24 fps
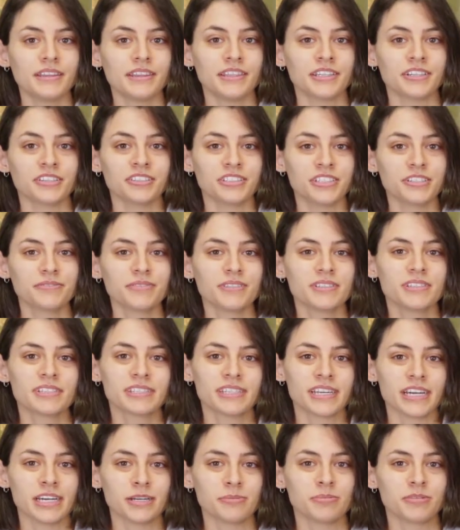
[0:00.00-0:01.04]
There are different
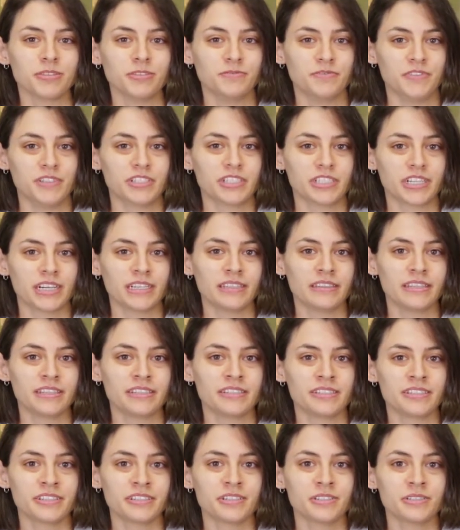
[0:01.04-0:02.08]
types of fisheye
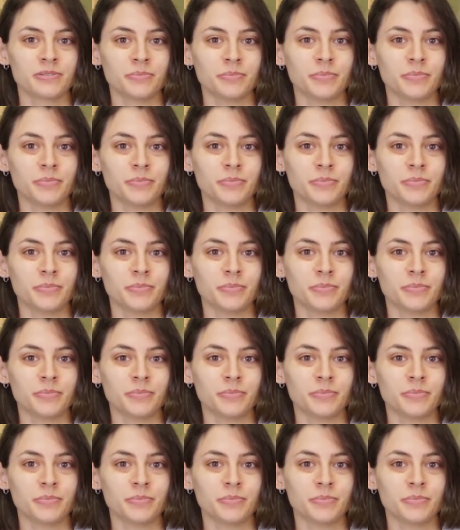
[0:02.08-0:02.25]
lenses,